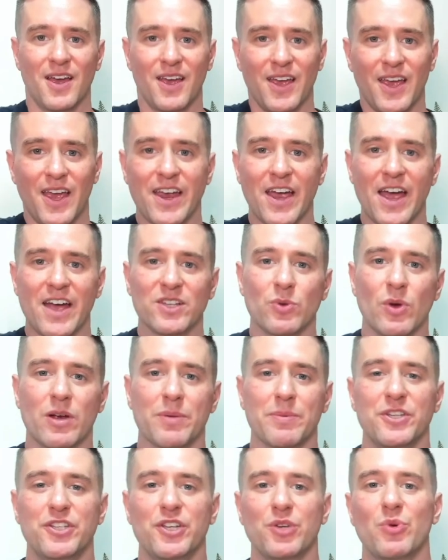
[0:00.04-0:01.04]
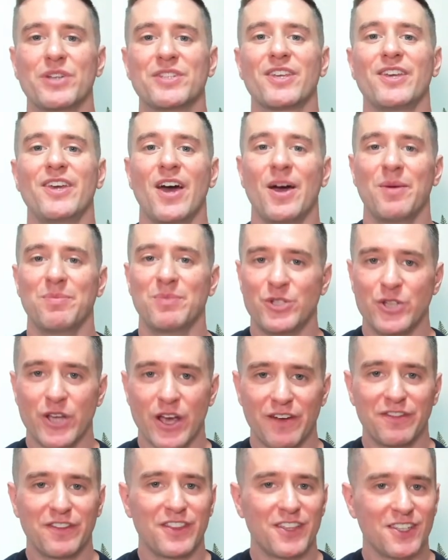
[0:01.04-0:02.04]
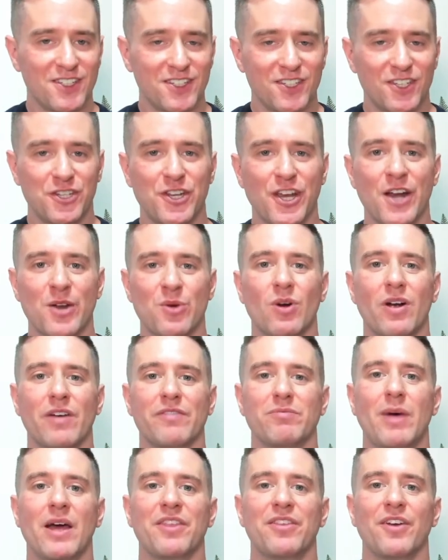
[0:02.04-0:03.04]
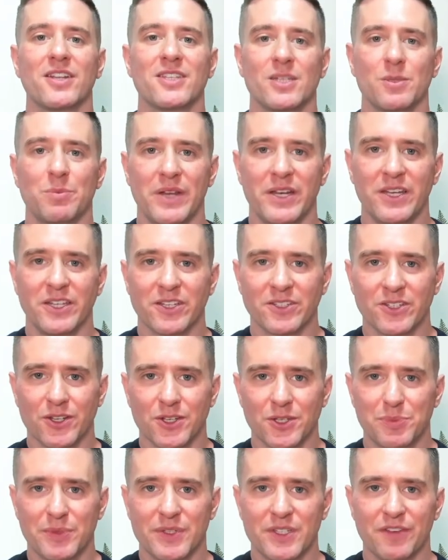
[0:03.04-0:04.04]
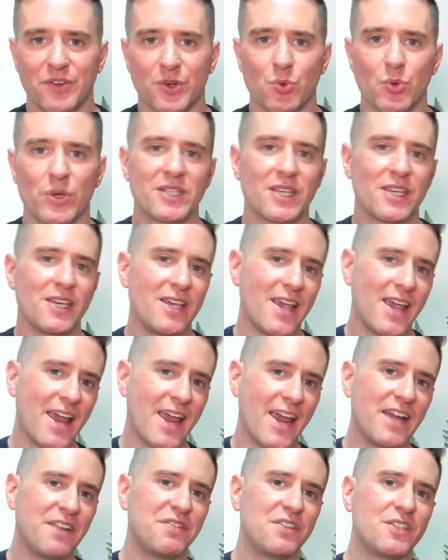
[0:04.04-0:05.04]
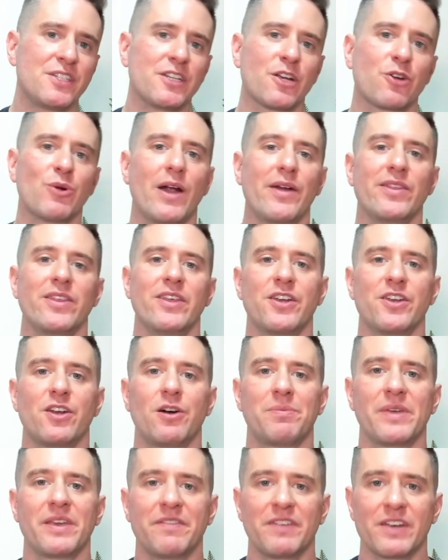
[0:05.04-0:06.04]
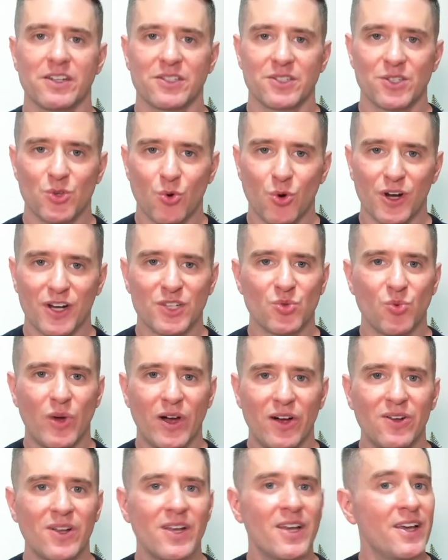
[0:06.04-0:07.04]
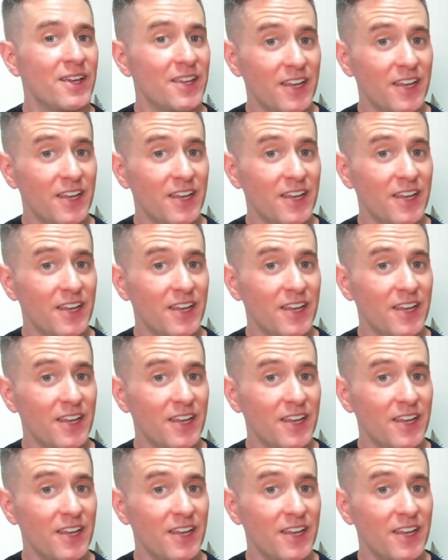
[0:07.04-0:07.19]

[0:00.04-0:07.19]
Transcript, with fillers: Hey guys, welcome to G Whiskey. I'm Jeff. This is a channel where I offer my thoughts and opinions on a specific whiskey, and if you stick around to the end, I'll be giving it a score as well.